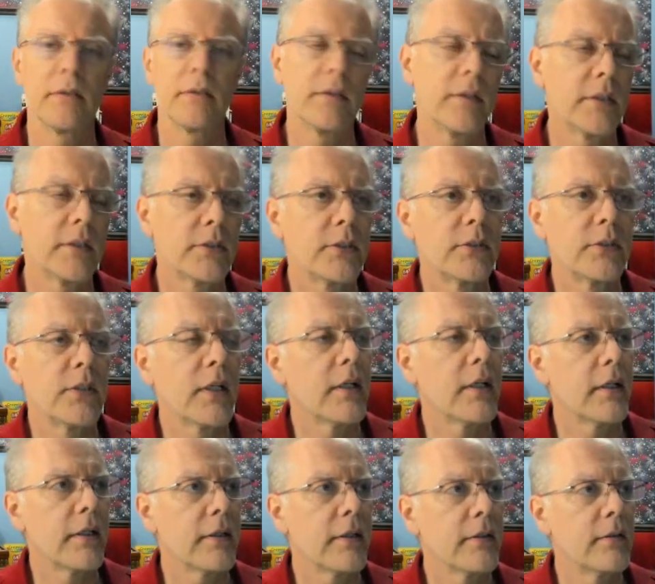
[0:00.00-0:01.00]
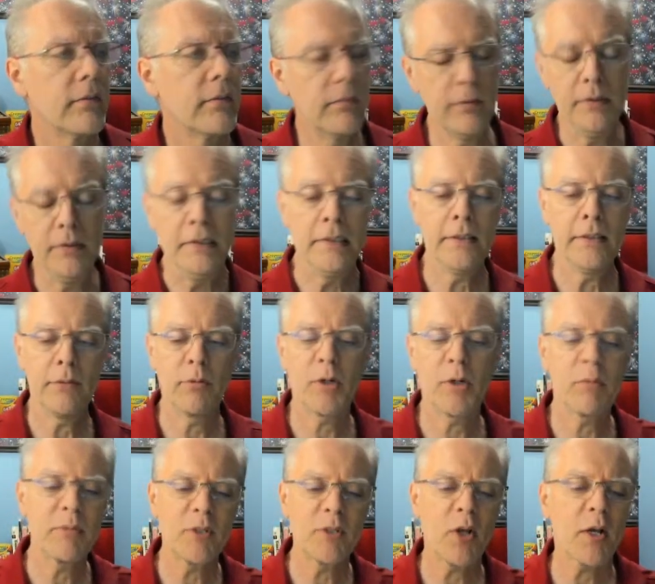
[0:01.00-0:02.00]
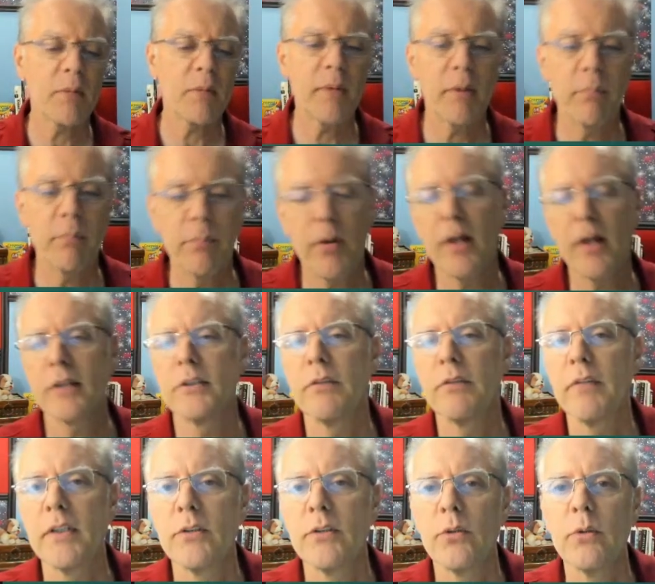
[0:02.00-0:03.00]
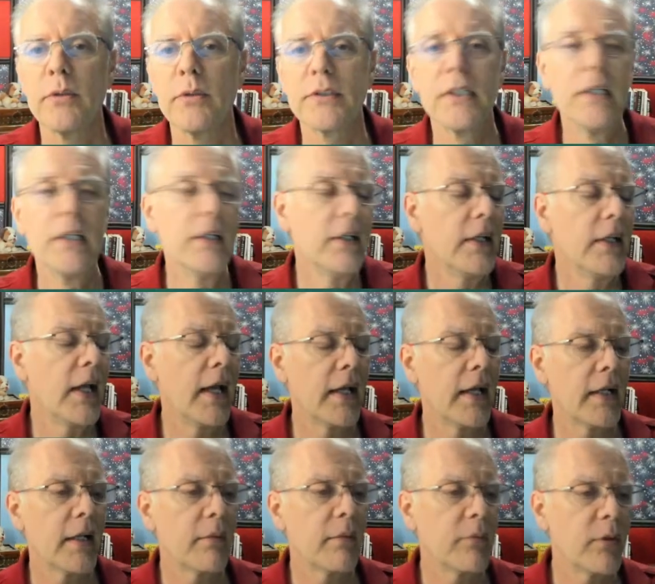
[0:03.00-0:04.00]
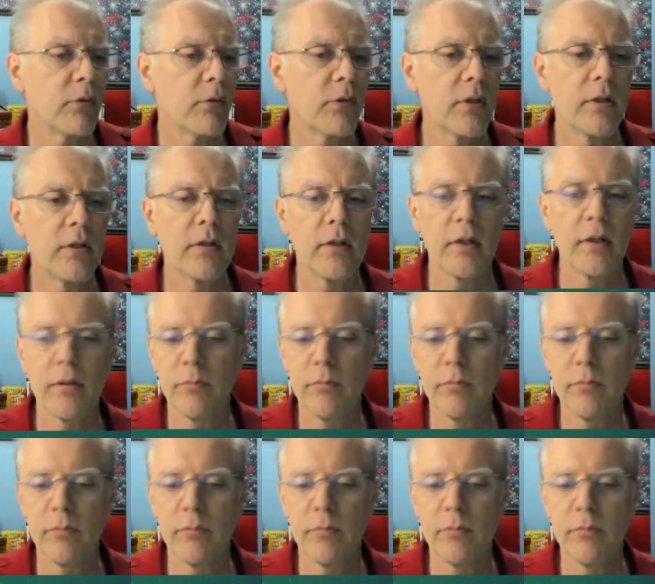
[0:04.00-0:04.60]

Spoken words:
This is we're going to be talking about productivity tools, and I'm using it.